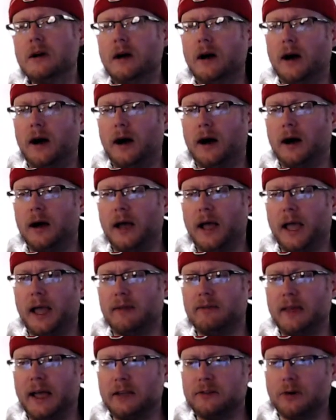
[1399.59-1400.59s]

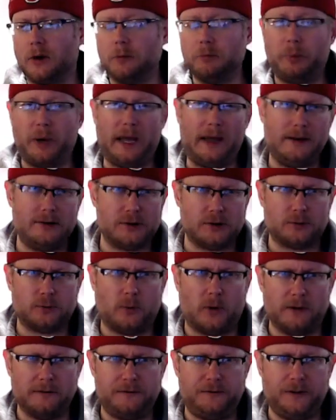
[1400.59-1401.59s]
and that's on pages
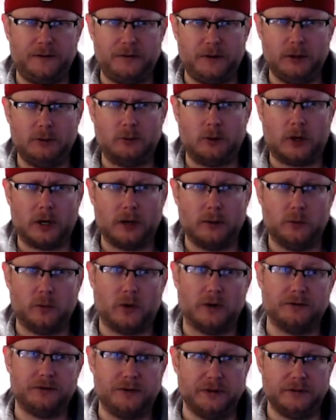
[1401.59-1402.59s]
151 and
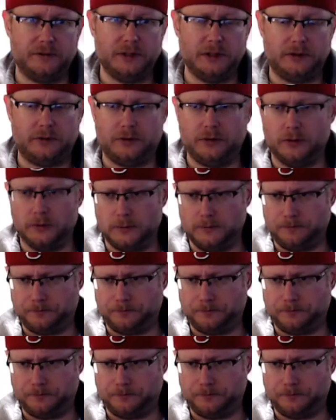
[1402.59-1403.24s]
152.